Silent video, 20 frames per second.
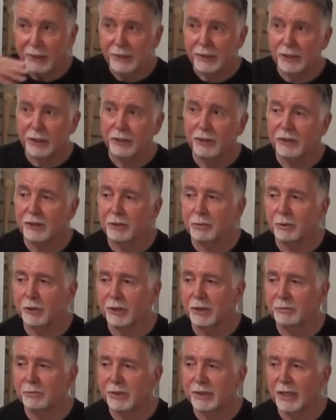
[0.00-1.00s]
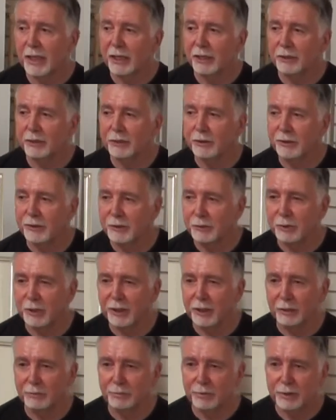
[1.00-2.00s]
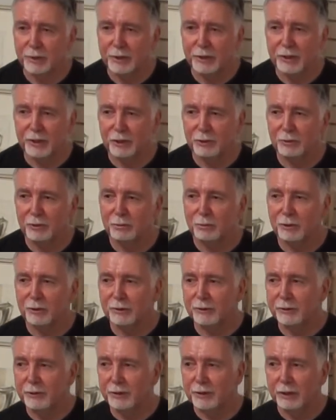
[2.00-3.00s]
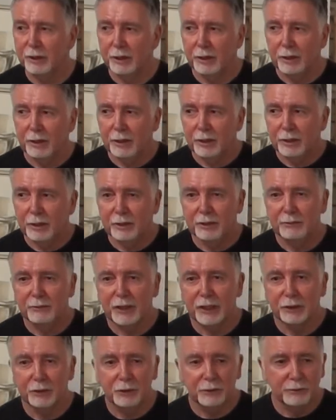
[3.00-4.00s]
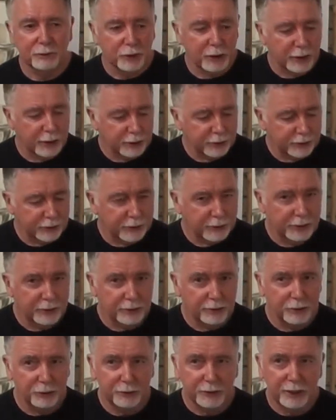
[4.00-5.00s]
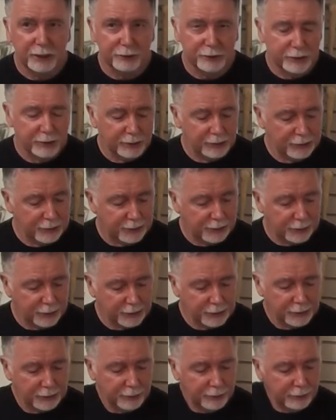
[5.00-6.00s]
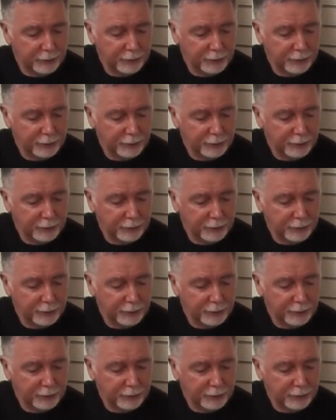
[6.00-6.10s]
continued to work in botanicals right up until we moved to Vancouver Island in 2006.